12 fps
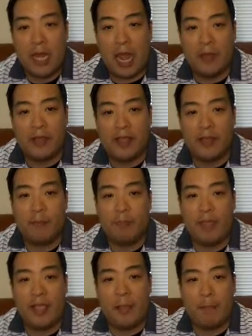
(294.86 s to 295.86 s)
Now, he does
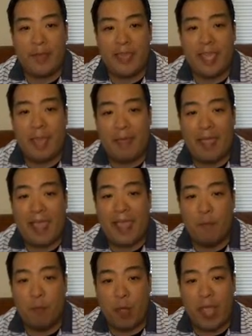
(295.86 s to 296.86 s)
play the
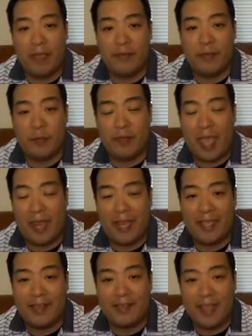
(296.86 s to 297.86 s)
PM-AM ways, so that
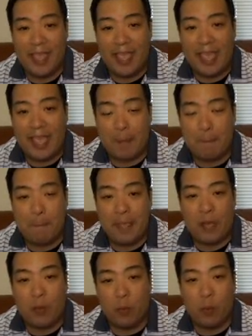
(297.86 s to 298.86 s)
is a
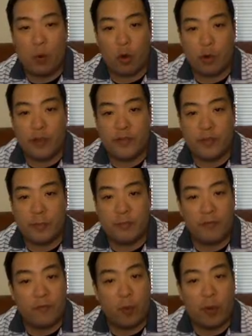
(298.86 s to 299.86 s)
bit worrisome.
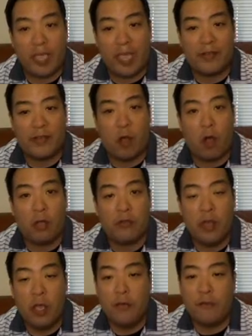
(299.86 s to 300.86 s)
If the forecast
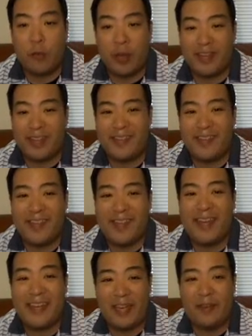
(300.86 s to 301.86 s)
calls for a
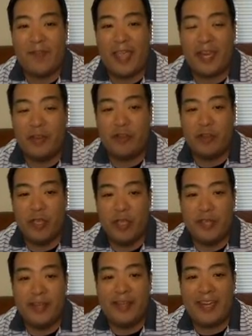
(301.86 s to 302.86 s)
distinct advantage
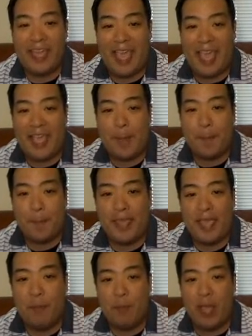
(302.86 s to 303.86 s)
to the
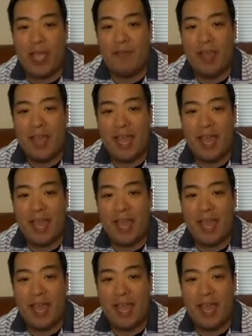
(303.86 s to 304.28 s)
AM/PM wave,